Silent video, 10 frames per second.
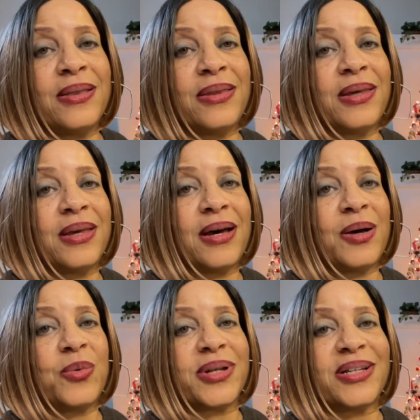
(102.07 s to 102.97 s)
the,
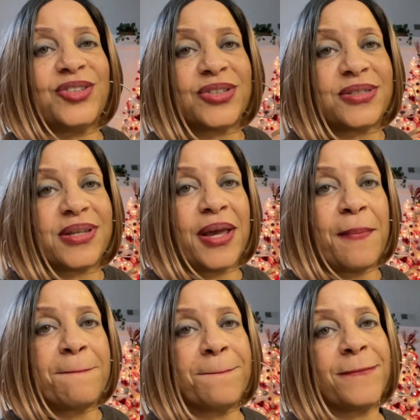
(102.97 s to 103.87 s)
uh, what did I just
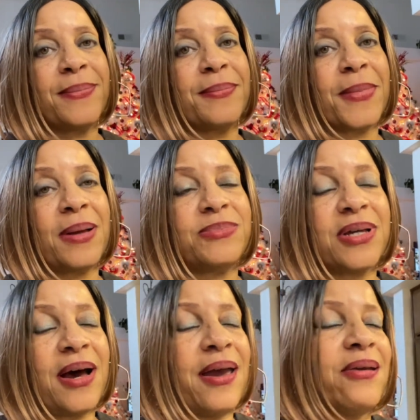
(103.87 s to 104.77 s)
say? I'm
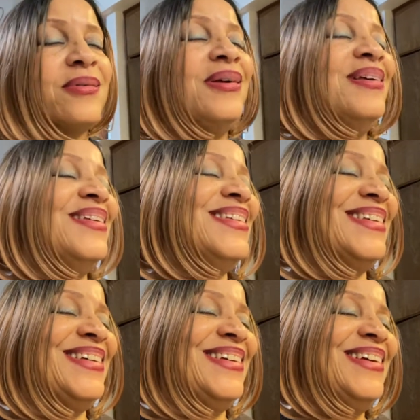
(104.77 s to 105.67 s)
tired.
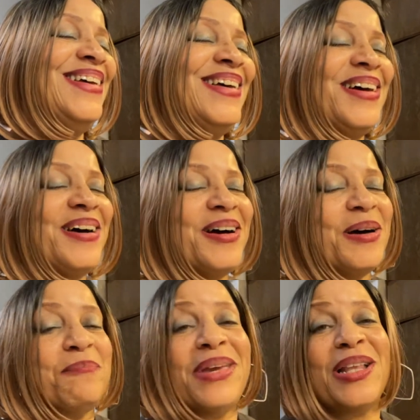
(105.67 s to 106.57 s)

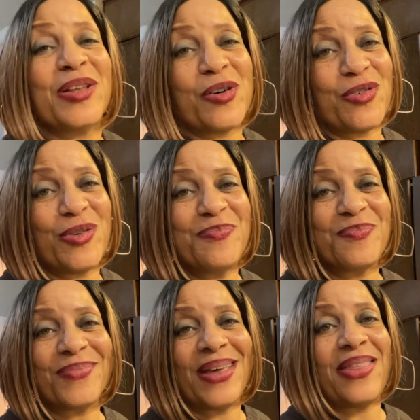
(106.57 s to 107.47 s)
uh, meatloaf
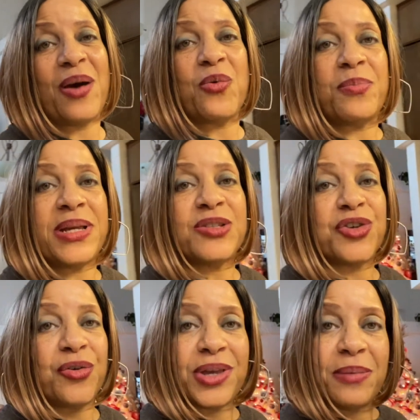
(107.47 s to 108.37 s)
and that will be
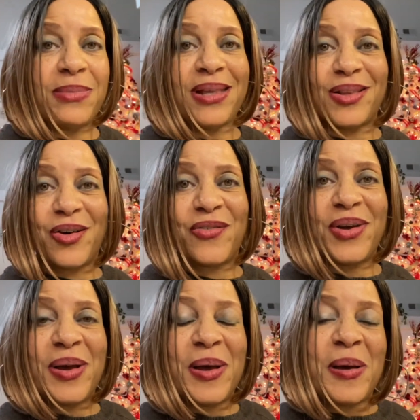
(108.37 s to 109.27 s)
turkey meatloaf.
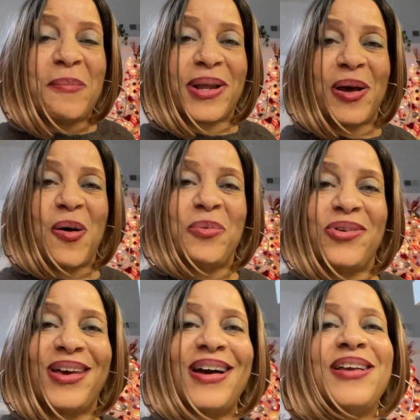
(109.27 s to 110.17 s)
But I hope you
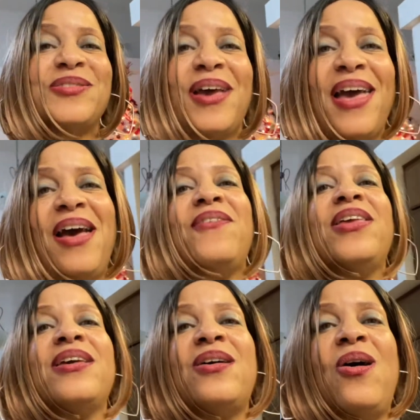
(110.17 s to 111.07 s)
guys are
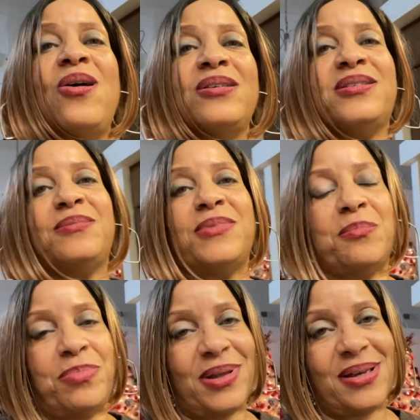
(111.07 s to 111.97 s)
having an awesome
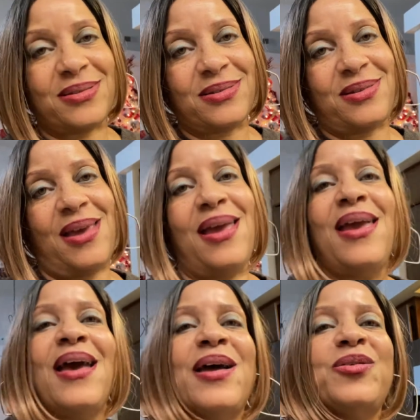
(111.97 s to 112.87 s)
and blessed
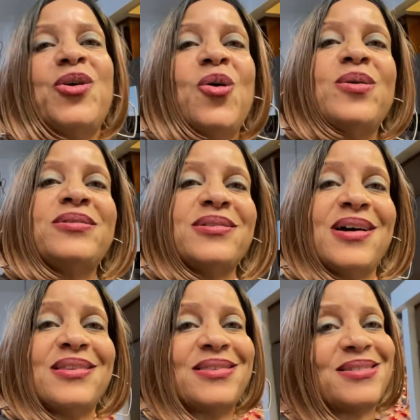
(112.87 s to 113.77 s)
day. I know it's
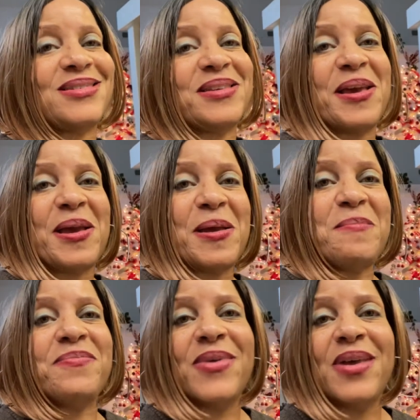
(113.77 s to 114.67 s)
not the
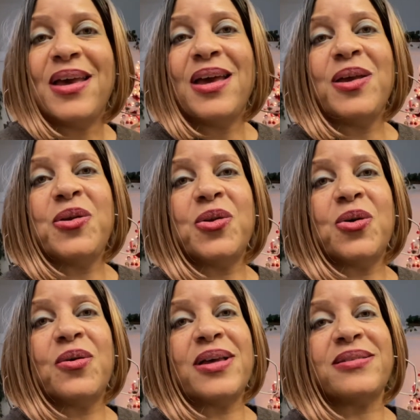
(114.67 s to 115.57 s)
same, you
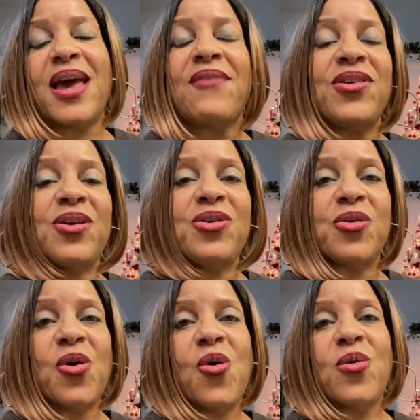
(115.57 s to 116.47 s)
know, as having
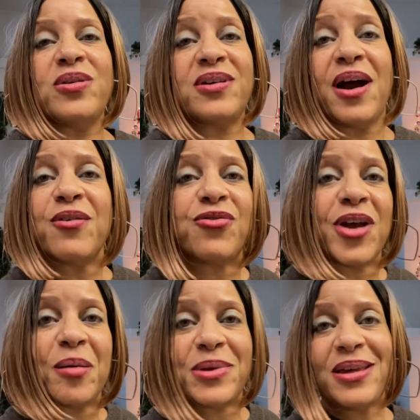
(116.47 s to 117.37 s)
your whole entire
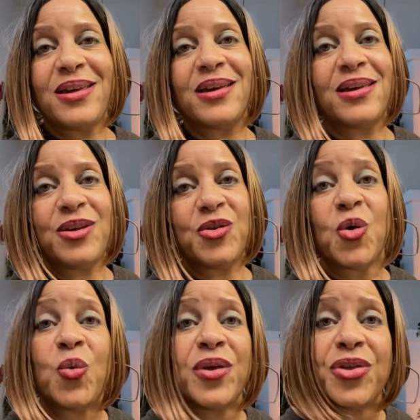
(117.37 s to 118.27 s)
family, you
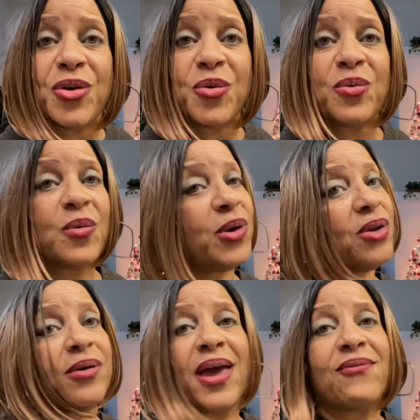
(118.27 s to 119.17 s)
know, with you. We
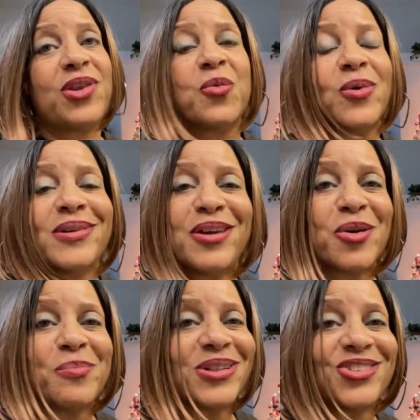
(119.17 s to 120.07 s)
don't have anyone
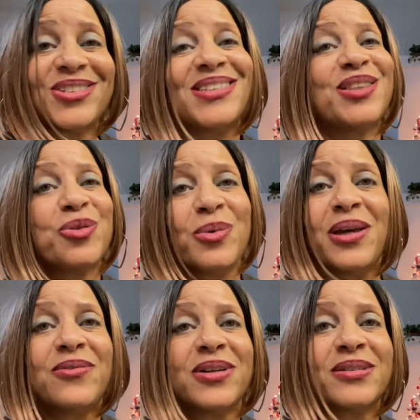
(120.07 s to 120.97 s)
here but just the three
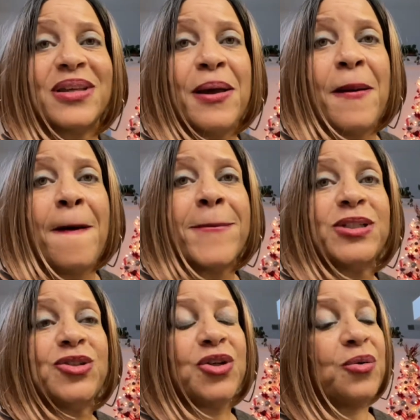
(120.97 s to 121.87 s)
of us.
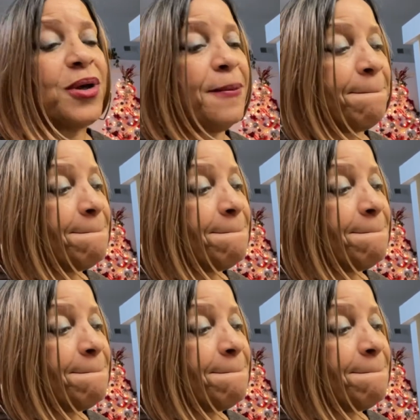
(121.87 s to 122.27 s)
But you know what?